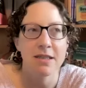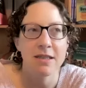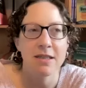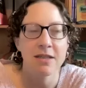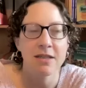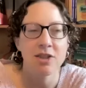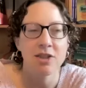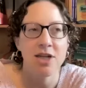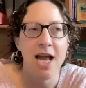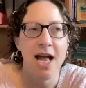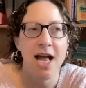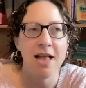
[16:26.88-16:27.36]
the
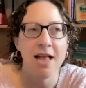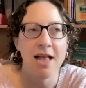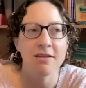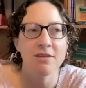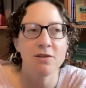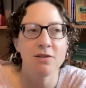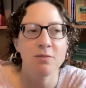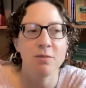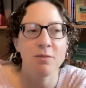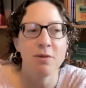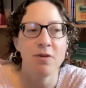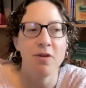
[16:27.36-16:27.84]

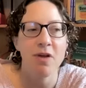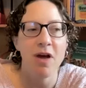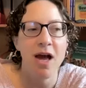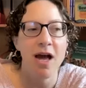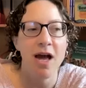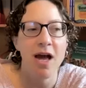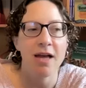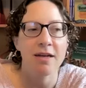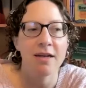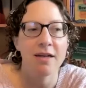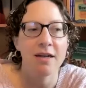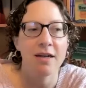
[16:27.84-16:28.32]
challenge with
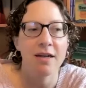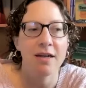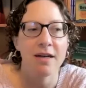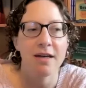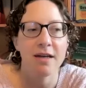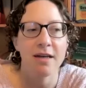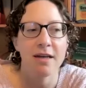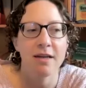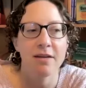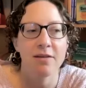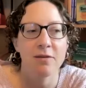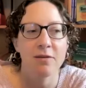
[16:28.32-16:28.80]
that
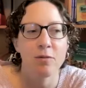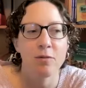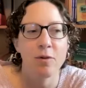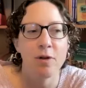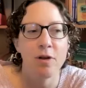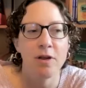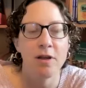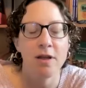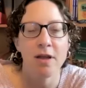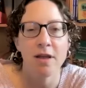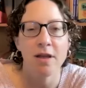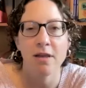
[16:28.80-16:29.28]
is
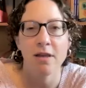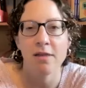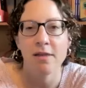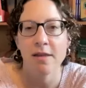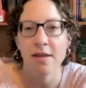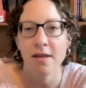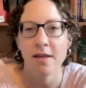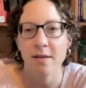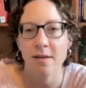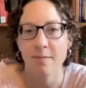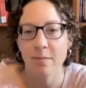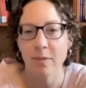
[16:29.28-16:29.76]
really in
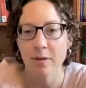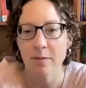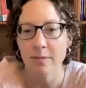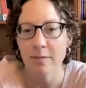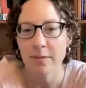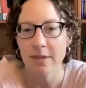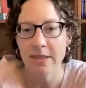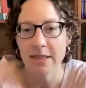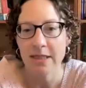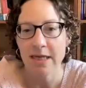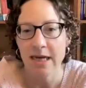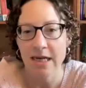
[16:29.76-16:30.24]
the
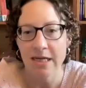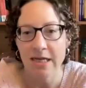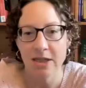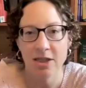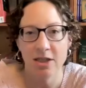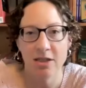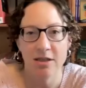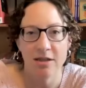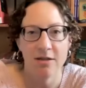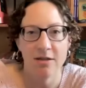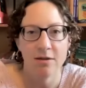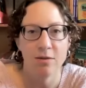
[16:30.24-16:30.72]

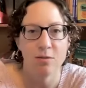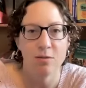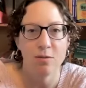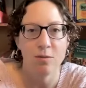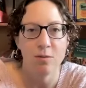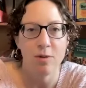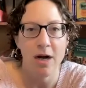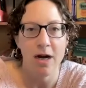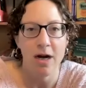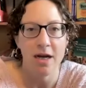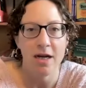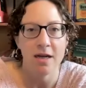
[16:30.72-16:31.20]
implementation,
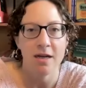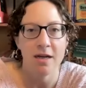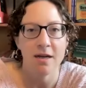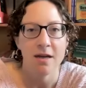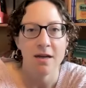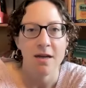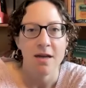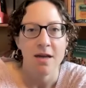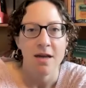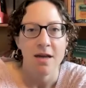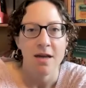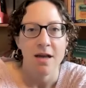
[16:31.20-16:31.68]
right?
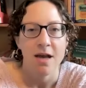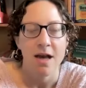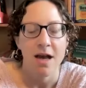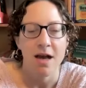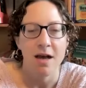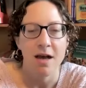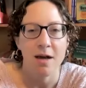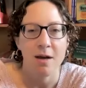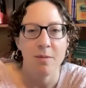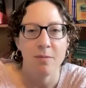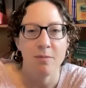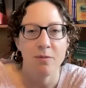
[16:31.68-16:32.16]

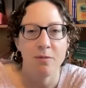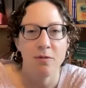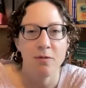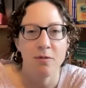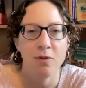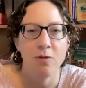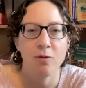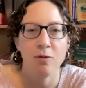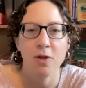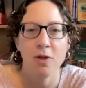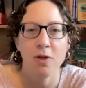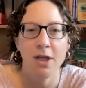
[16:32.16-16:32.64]
So
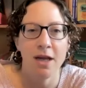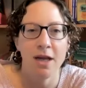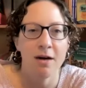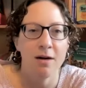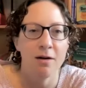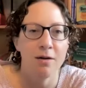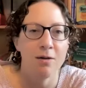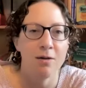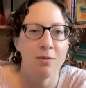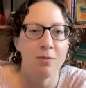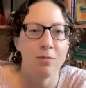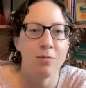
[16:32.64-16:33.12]
you can
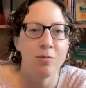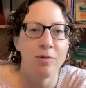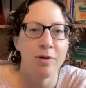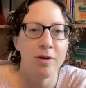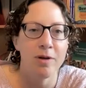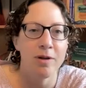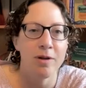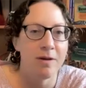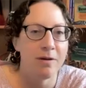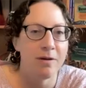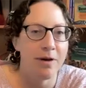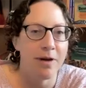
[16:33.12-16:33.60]
get
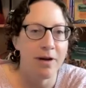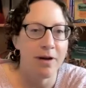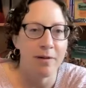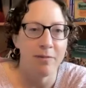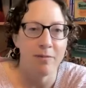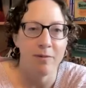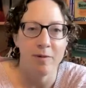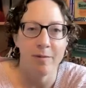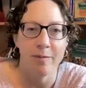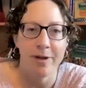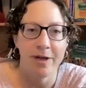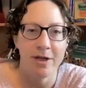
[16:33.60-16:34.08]
really great
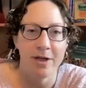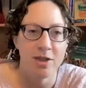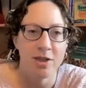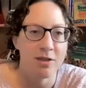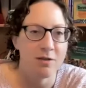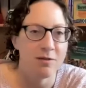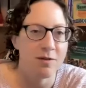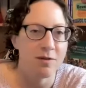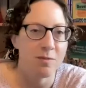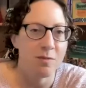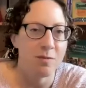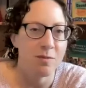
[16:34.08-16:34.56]

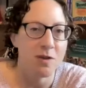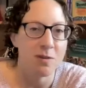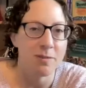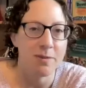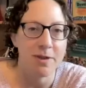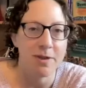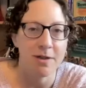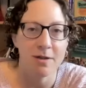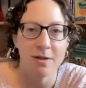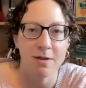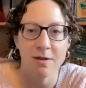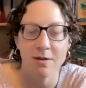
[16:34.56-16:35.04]
information from a
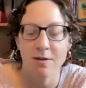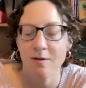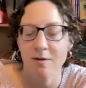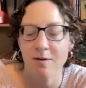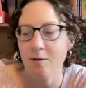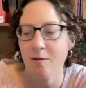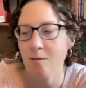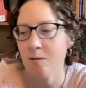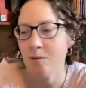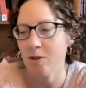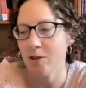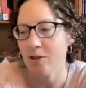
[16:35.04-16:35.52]
speaker
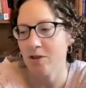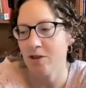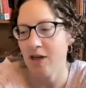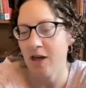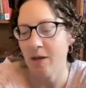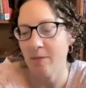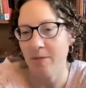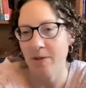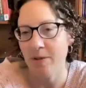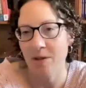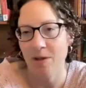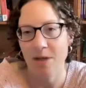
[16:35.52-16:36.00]
or a
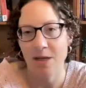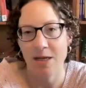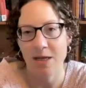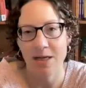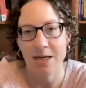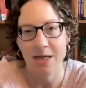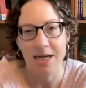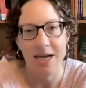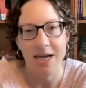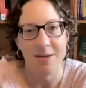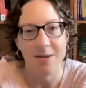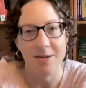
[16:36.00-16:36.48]
workshop and
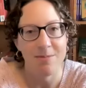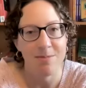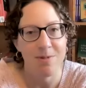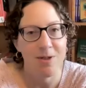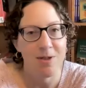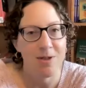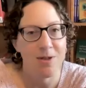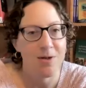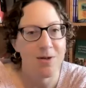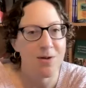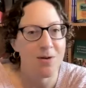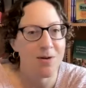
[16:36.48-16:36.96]
think, I'm
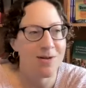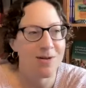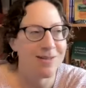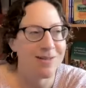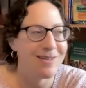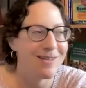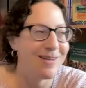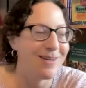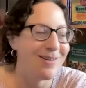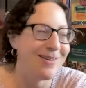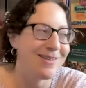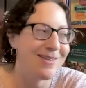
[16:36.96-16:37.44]

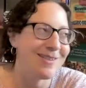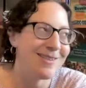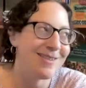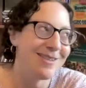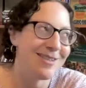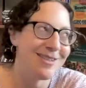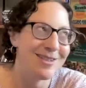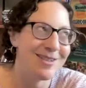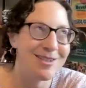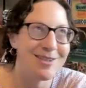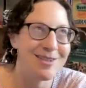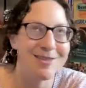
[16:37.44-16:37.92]
totally, as a
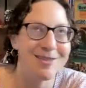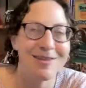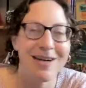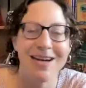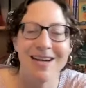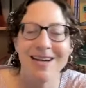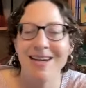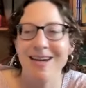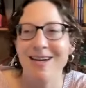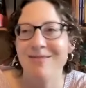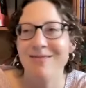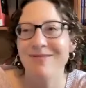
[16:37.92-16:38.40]
teacher,
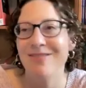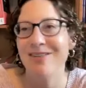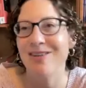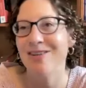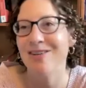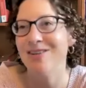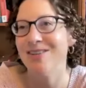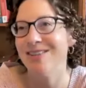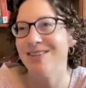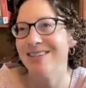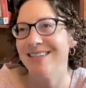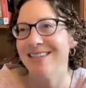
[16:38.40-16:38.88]
right? I'm
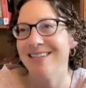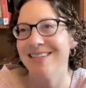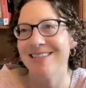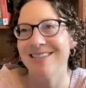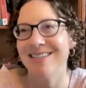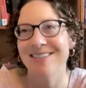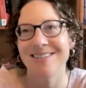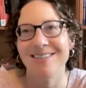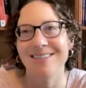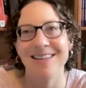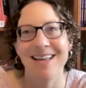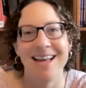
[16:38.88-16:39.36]
totally going to
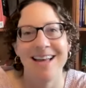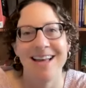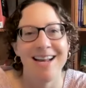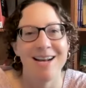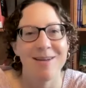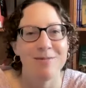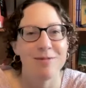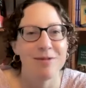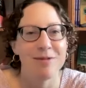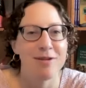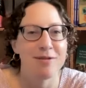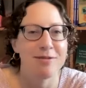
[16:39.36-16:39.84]
do that.
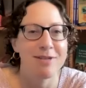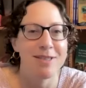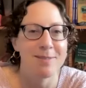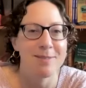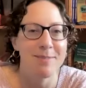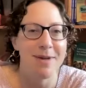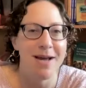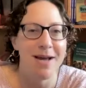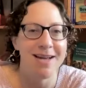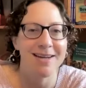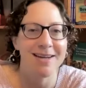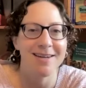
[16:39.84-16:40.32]
I'm so
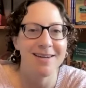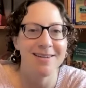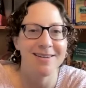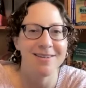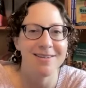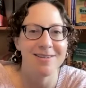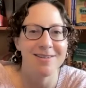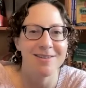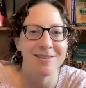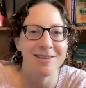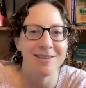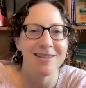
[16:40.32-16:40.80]

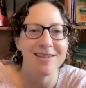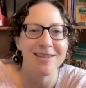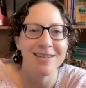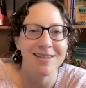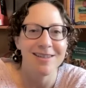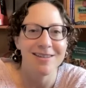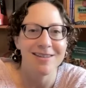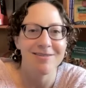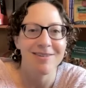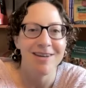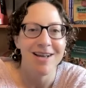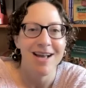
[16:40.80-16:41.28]
inspired. You
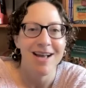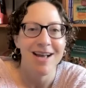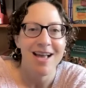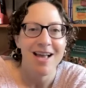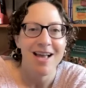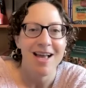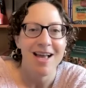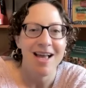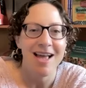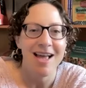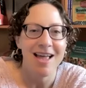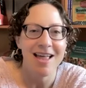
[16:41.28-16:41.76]
leave,
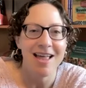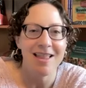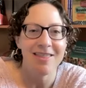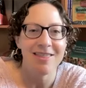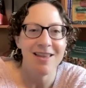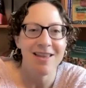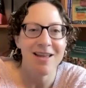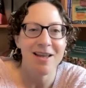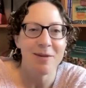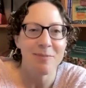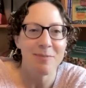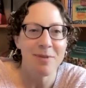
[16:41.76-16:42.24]

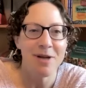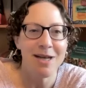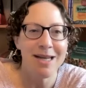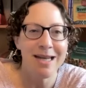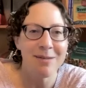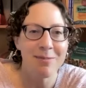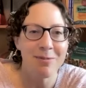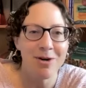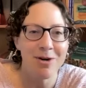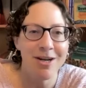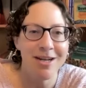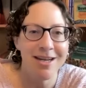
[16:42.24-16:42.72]
and then
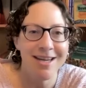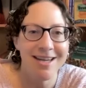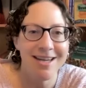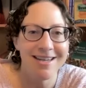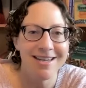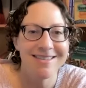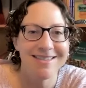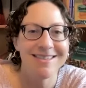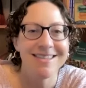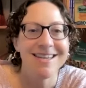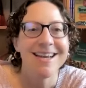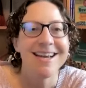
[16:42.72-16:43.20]
Monday morning
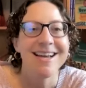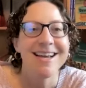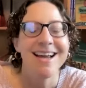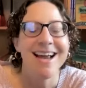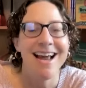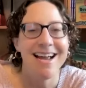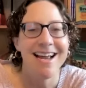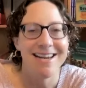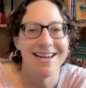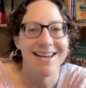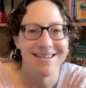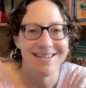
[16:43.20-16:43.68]
hits
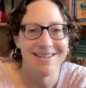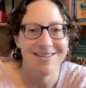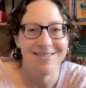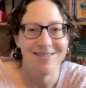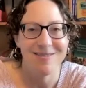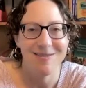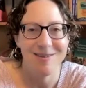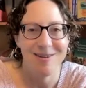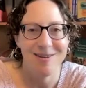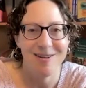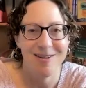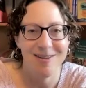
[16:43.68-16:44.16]
and you
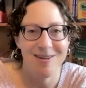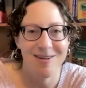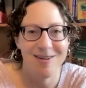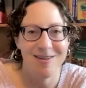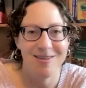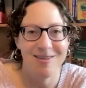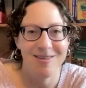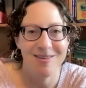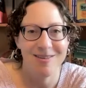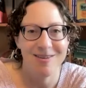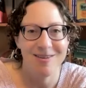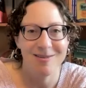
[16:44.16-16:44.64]
have
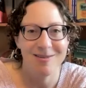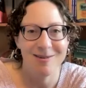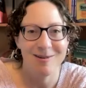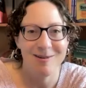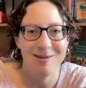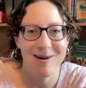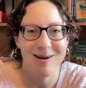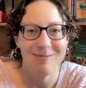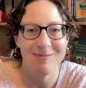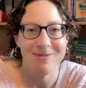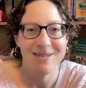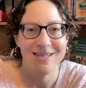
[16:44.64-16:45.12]
all the
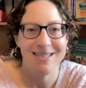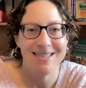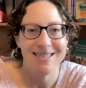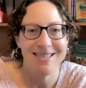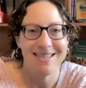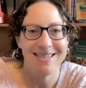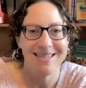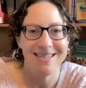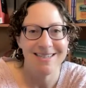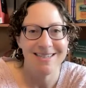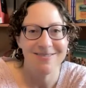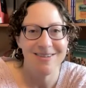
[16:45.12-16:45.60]
requirements
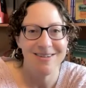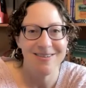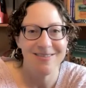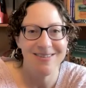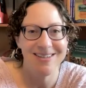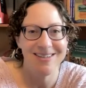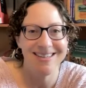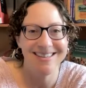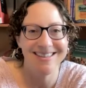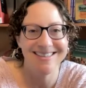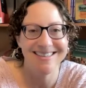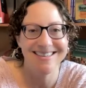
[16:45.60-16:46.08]
and
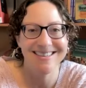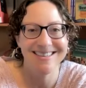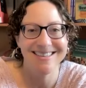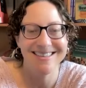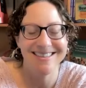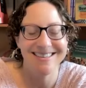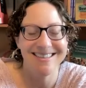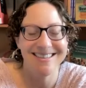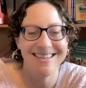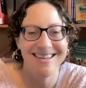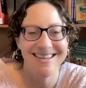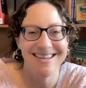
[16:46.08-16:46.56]
commitments
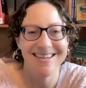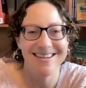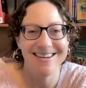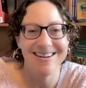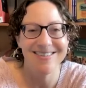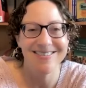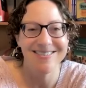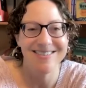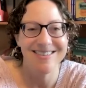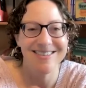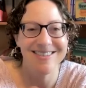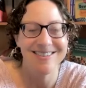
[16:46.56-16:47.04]
that,
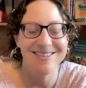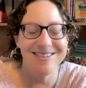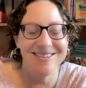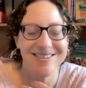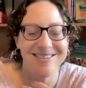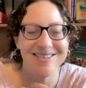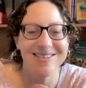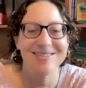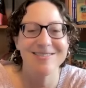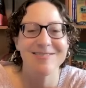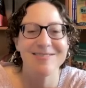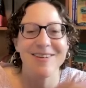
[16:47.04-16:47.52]
teachers
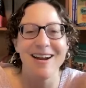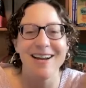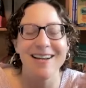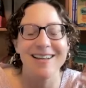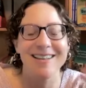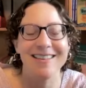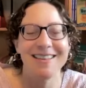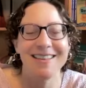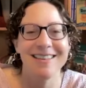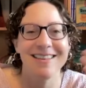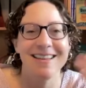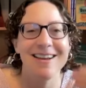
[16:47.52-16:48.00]
do,
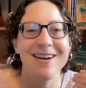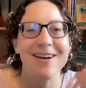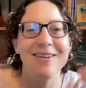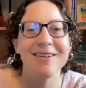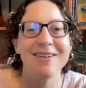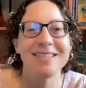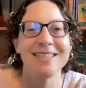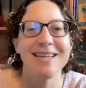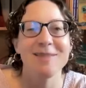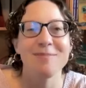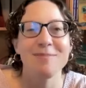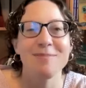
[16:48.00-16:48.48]
right? That they
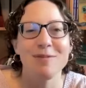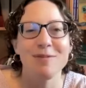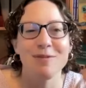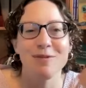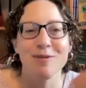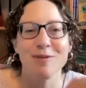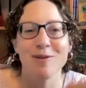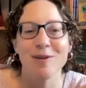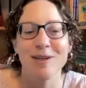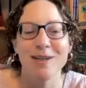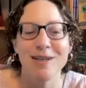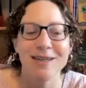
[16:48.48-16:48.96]
always had
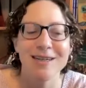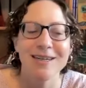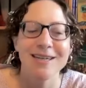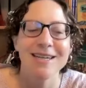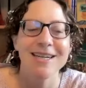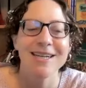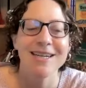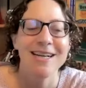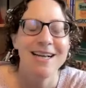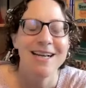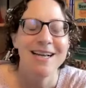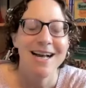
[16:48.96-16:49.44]
before.
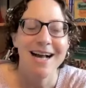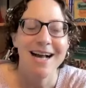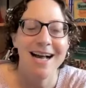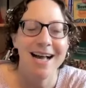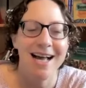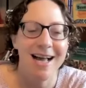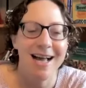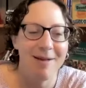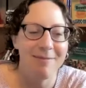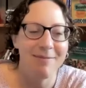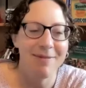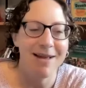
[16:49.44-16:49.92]

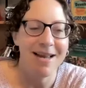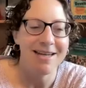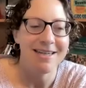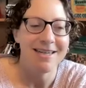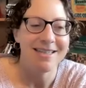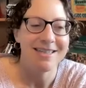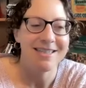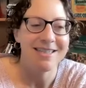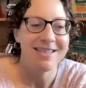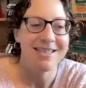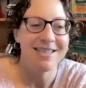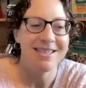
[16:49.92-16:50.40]
And
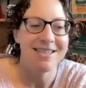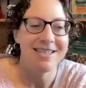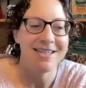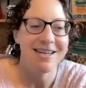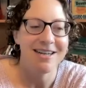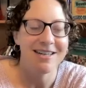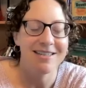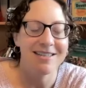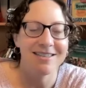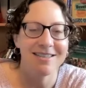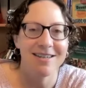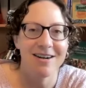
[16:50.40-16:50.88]
it's
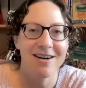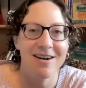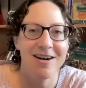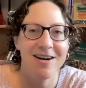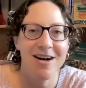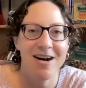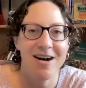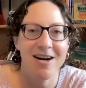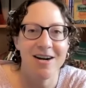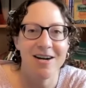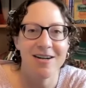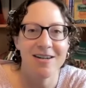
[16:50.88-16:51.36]
just
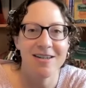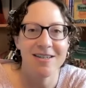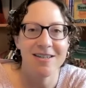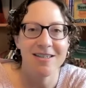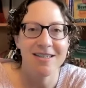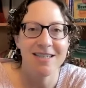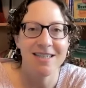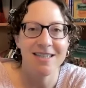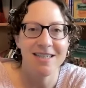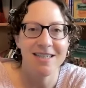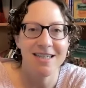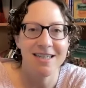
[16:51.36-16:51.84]
hard
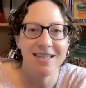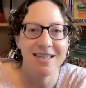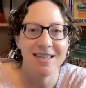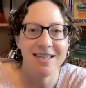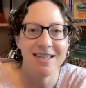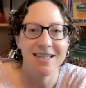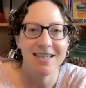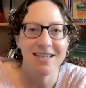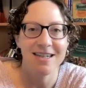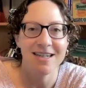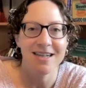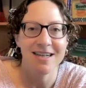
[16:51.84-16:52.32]

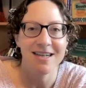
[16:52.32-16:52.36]
to